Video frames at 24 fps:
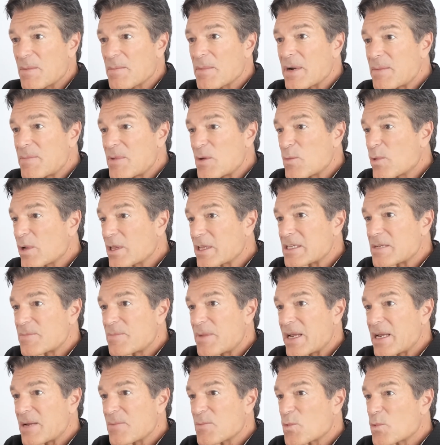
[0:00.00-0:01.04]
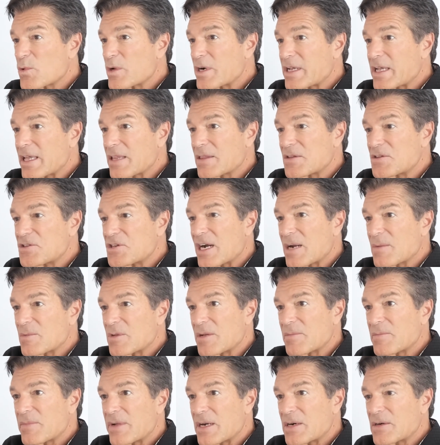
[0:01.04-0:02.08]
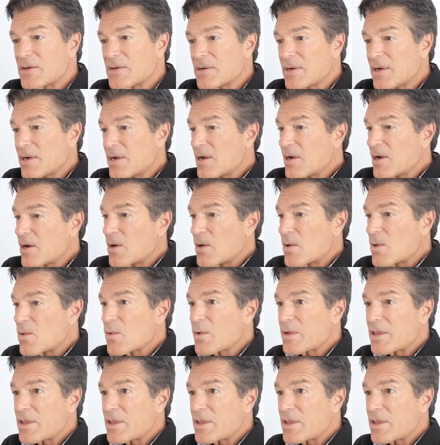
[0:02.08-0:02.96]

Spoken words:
might be willing to pay more to get the job done better, or they